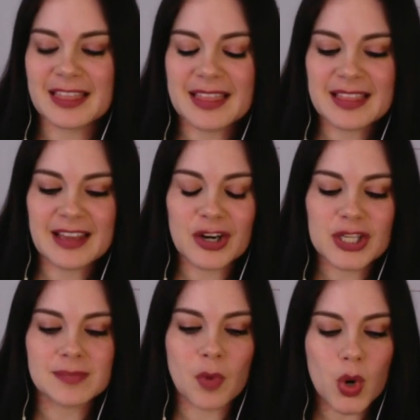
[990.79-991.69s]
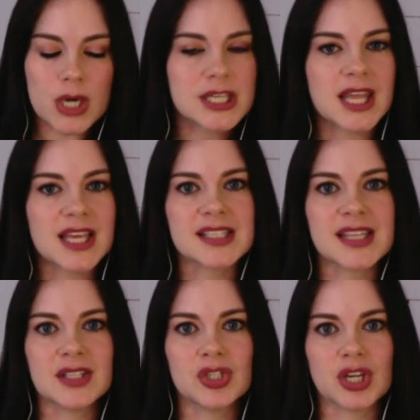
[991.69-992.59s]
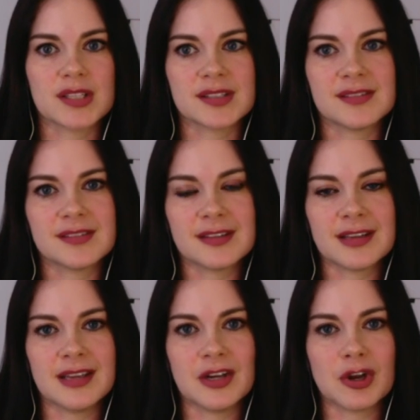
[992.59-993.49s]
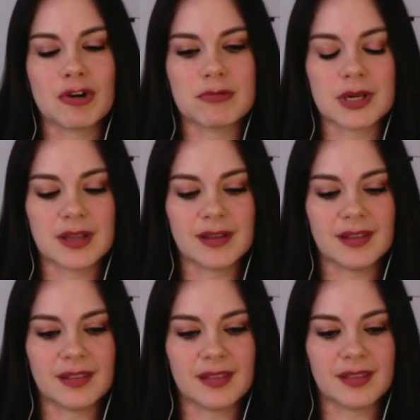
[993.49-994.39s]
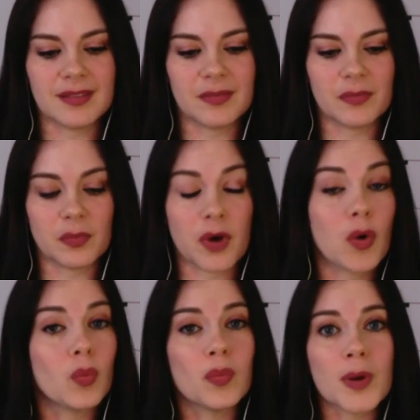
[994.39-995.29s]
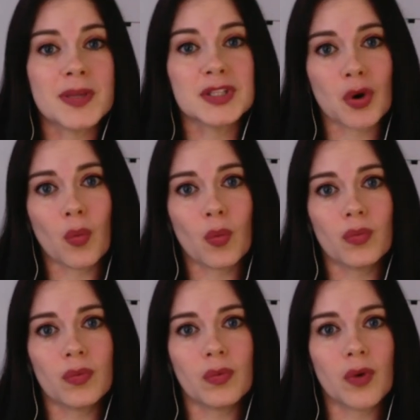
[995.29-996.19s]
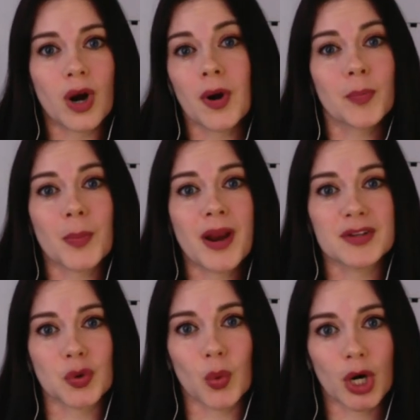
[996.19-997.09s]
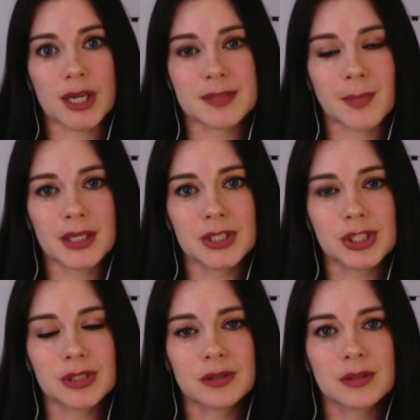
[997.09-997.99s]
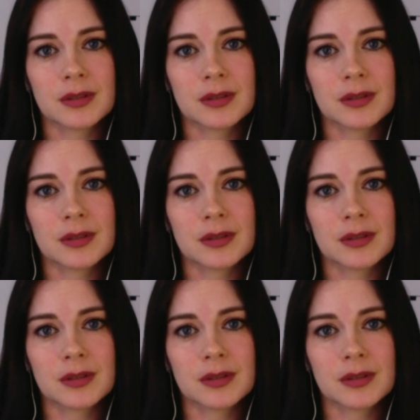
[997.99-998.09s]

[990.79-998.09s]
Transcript: There is more to this than just, you know, women aren't prepared to work as much.